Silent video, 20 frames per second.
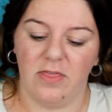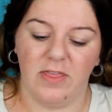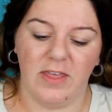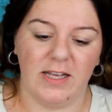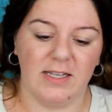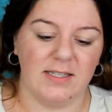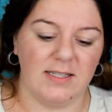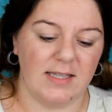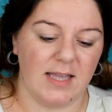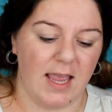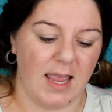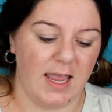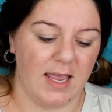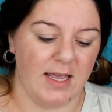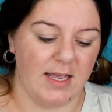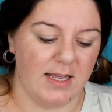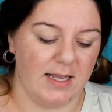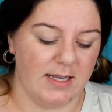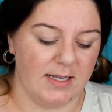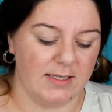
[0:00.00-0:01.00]
This
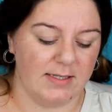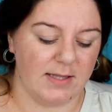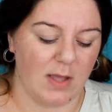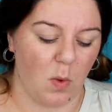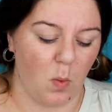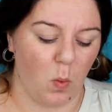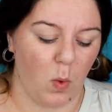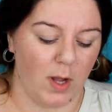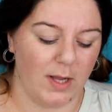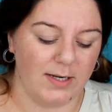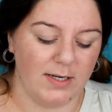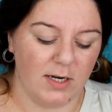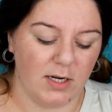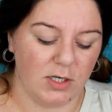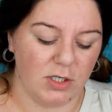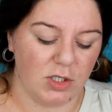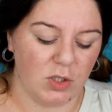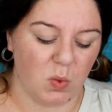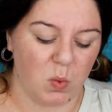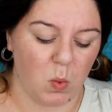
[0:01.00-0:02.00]
is
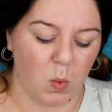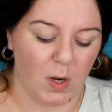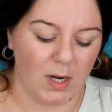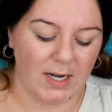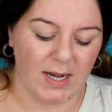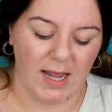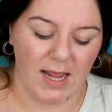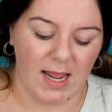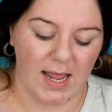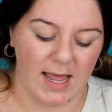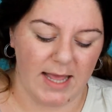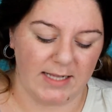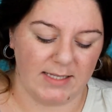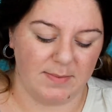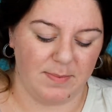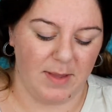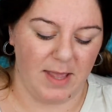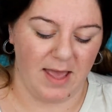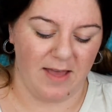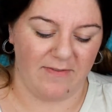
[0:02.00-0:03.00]
120
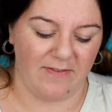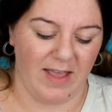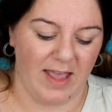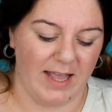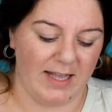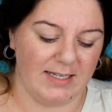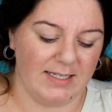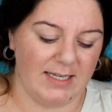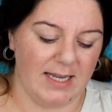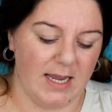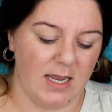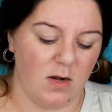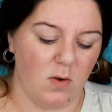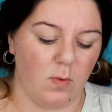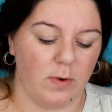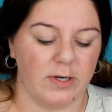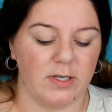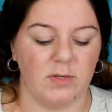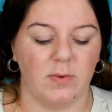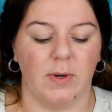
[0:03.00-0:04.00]
SPF
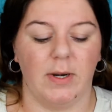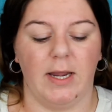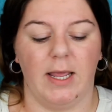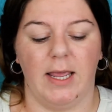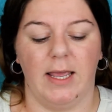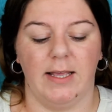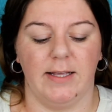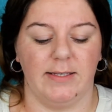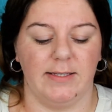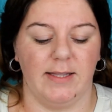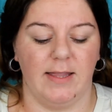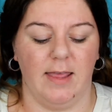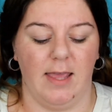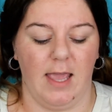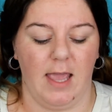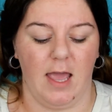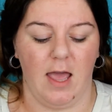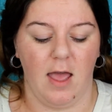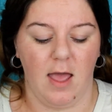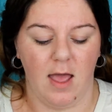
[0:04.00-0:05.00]
18. 120 is
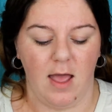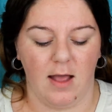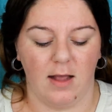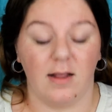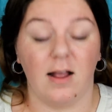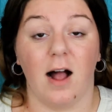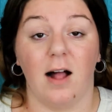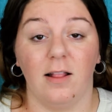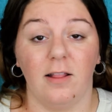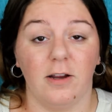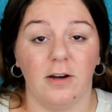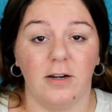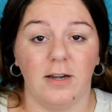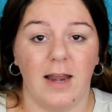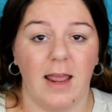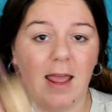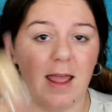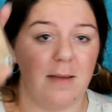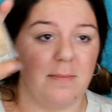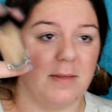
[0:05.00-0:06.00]
the
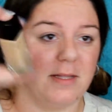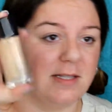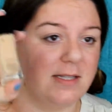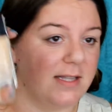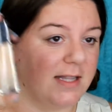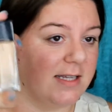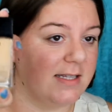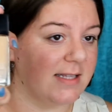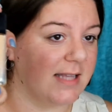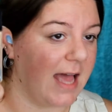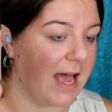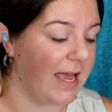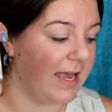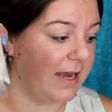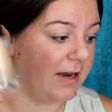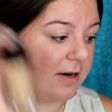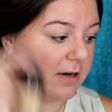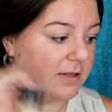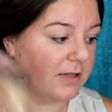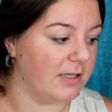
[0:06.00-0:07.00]
color name. It's this
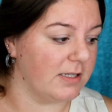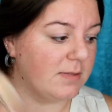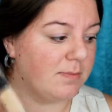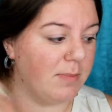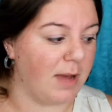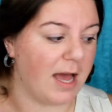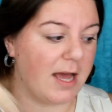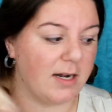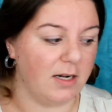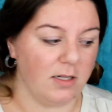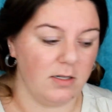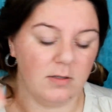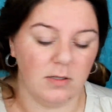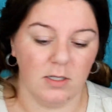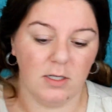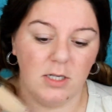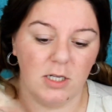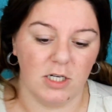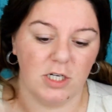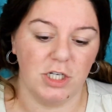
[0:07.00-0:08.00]
guy here in this bottle.
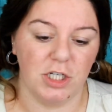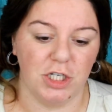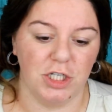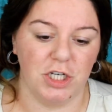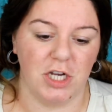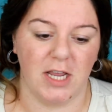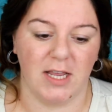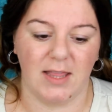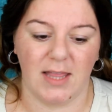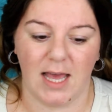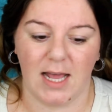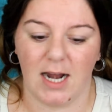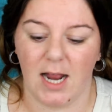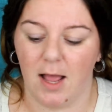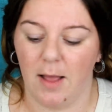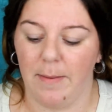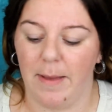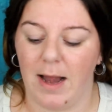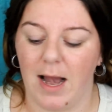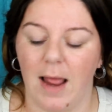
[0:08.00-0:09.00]
Shake that
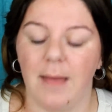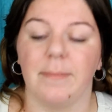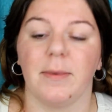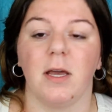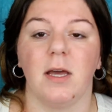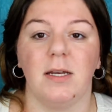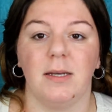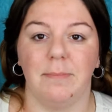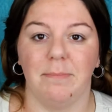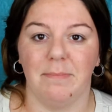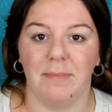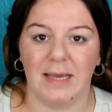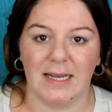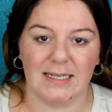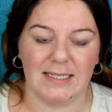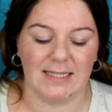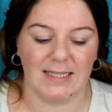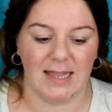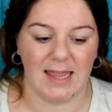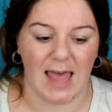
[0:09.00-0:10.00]
up, and I'm going to
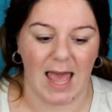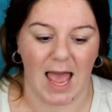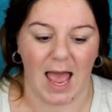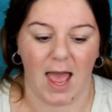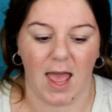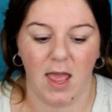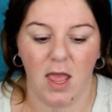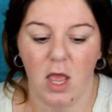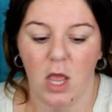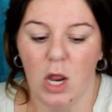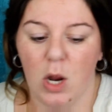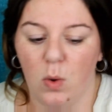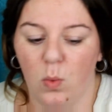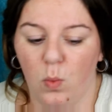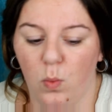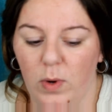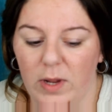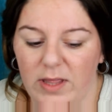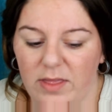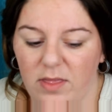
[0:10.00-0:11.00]
mix that
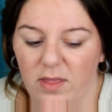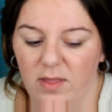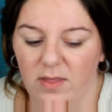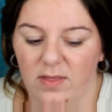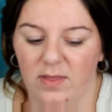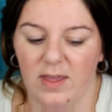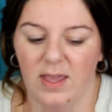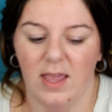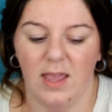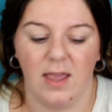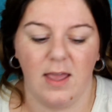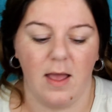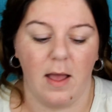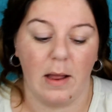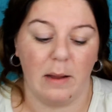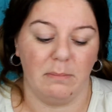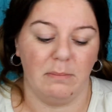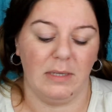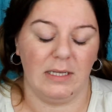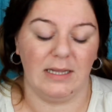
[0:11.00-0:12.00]
with the
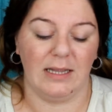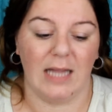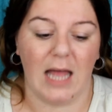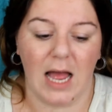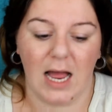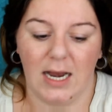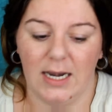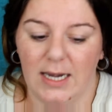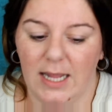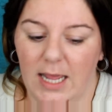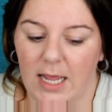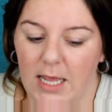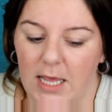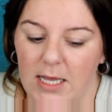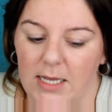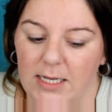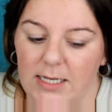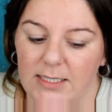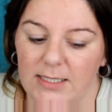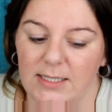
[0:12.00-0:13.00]

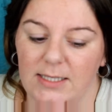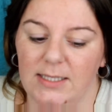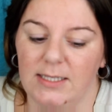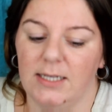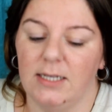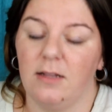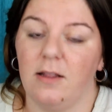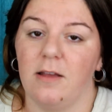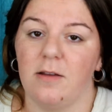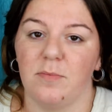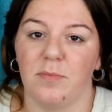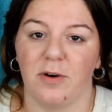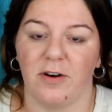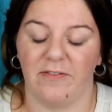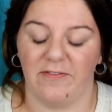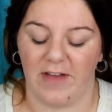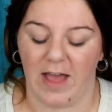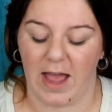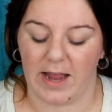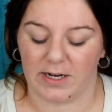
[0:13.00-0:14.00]
Milani Conceal and
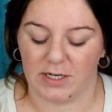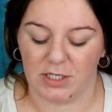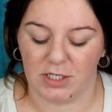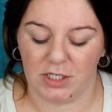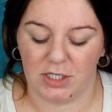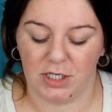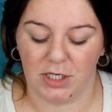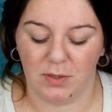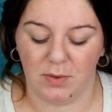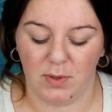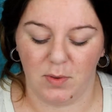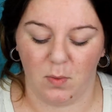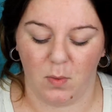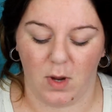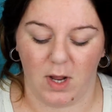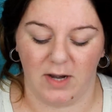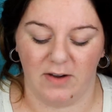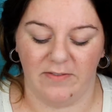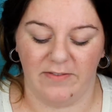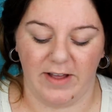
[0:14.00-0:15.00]
Perfect
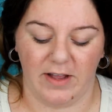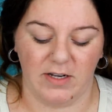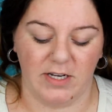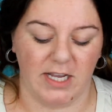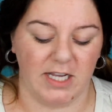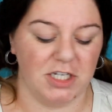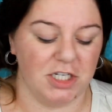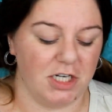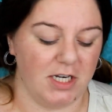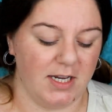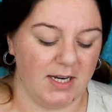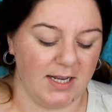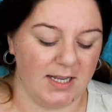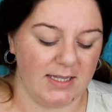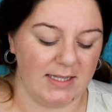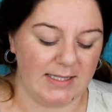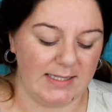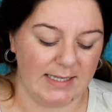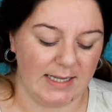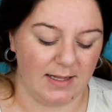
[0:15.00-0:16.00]
2-in-1 foundation and
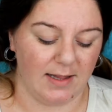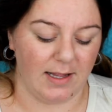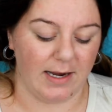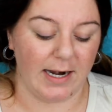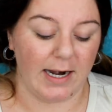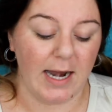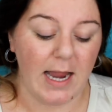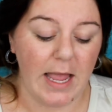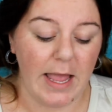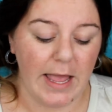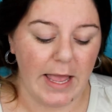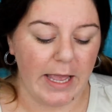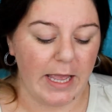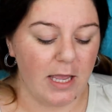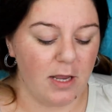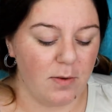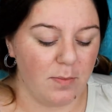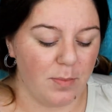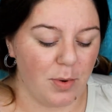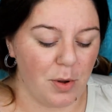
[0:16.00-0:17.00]
concealer
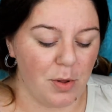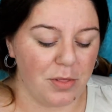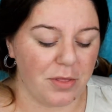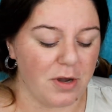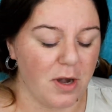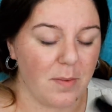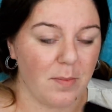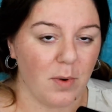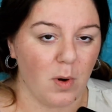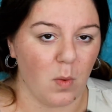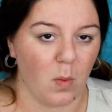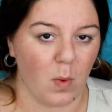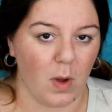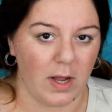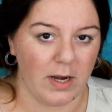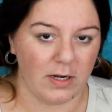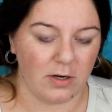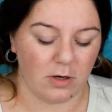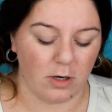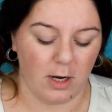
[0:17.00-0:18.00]
in both number
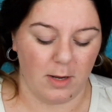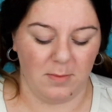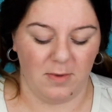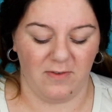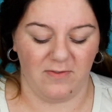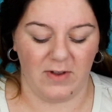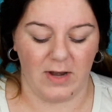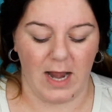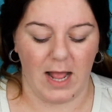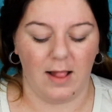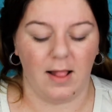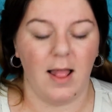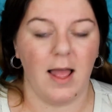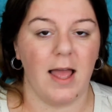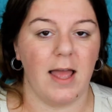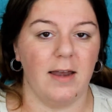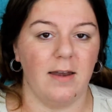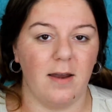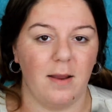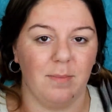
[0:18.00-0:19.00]
1 creamy
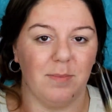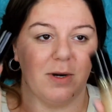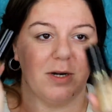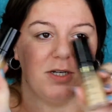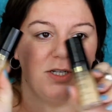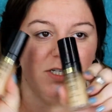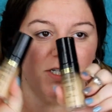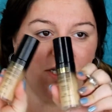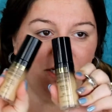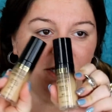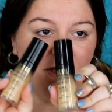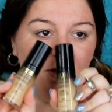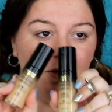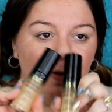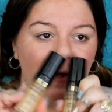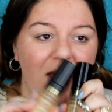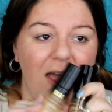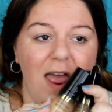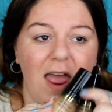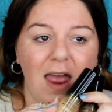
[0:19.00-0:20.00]
vanilla and number
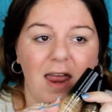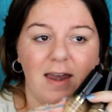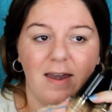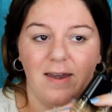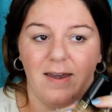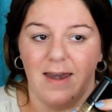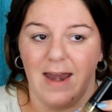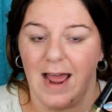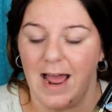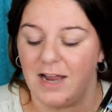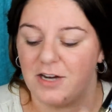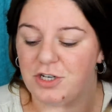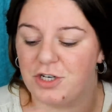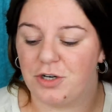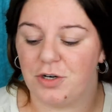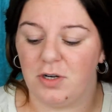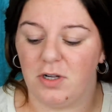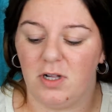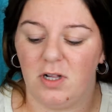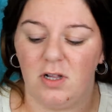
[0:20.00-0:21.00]
2
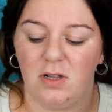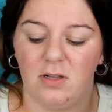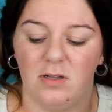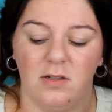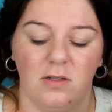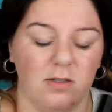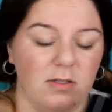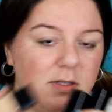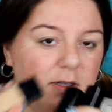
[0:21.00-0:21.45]
natural.